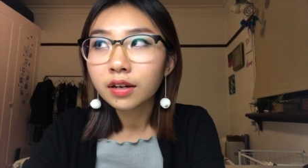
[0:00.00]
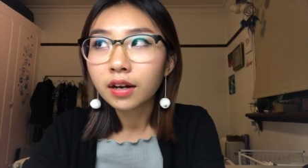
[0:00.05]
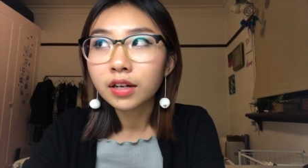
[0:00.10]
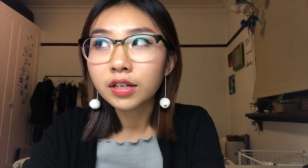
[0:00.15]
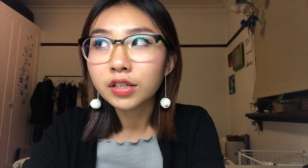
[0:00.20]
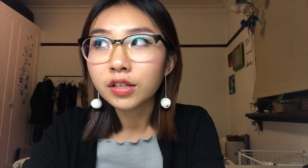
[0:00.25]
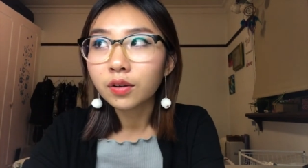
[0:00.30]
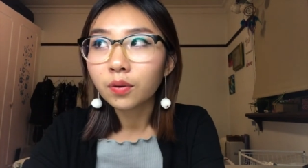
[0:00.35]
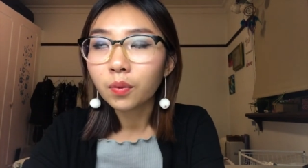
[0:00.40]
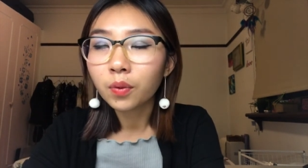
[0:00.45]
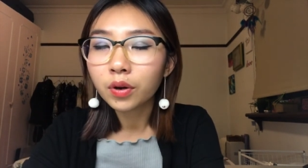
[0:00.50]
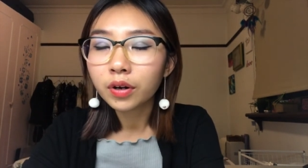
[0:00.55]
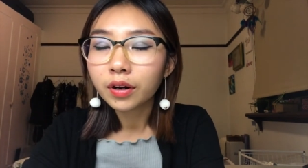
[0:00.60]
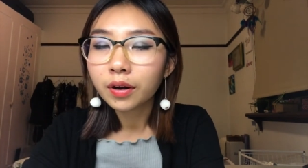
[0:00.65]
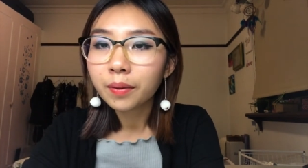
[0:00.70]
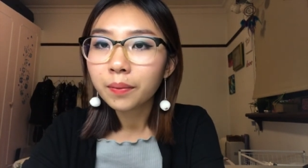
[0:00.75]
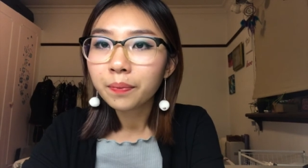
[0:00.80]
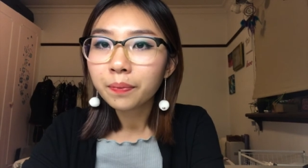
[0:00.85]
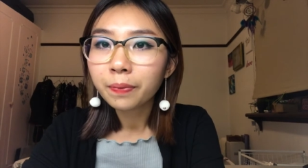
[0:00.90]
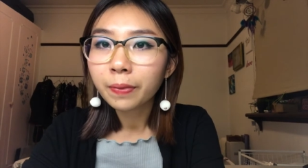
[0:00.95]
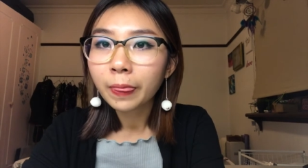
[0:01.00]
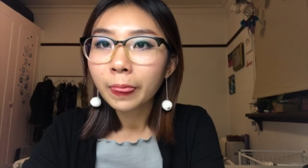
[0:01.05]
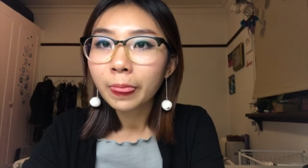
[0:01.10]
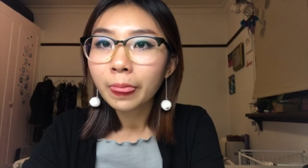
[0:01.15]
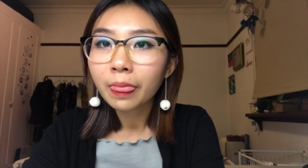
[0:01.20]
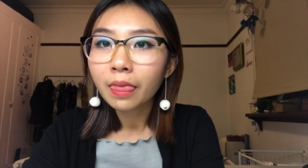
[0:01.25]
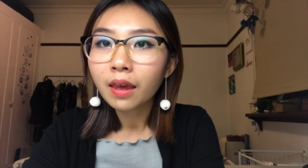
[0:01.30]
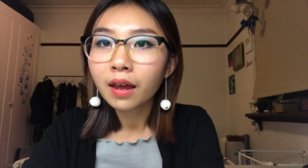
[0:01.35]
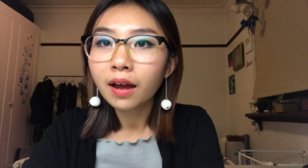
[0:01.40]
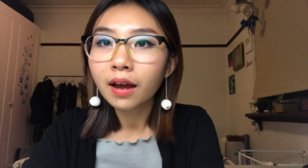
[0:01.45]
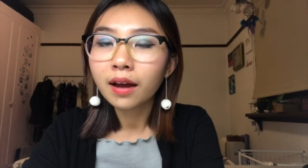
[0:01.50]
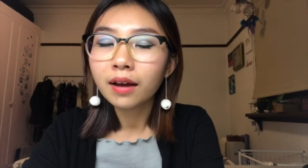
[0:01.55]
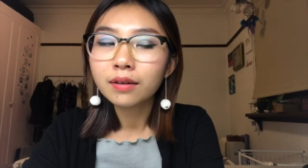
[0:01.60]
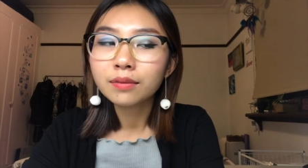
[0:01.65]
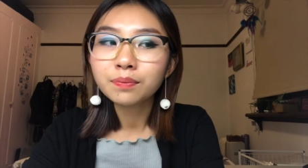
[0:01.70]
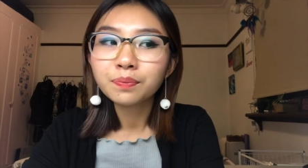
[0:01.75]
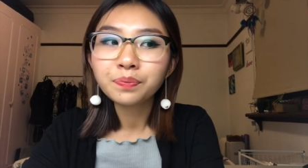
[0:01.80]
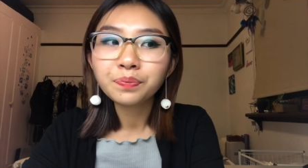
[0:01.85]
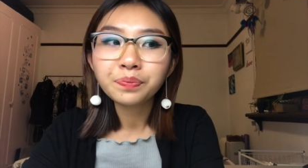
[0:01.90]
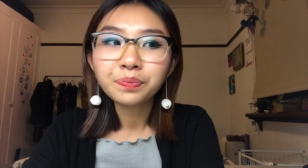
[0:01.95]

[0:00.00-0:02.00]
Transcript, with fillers: under the water. Um,